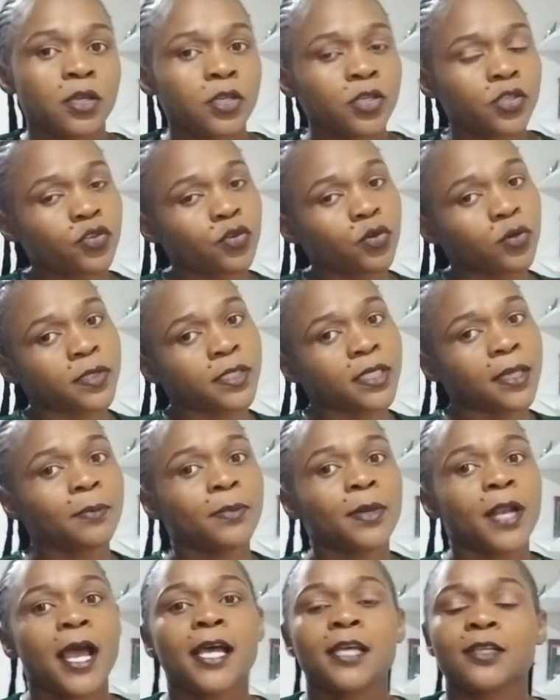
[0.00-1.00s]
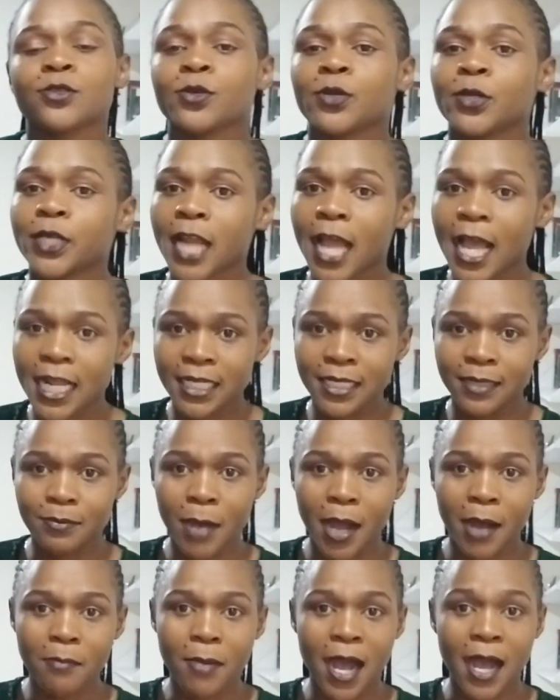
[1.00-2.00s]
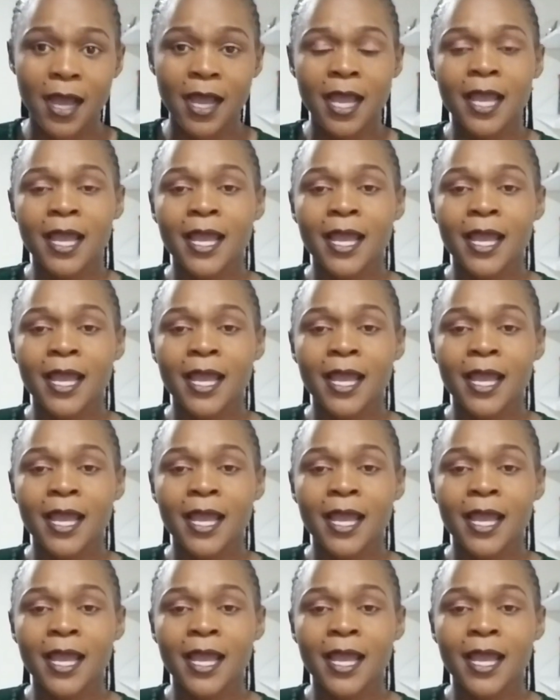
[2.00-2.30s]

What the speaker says: stroke suppliers on Alibaba.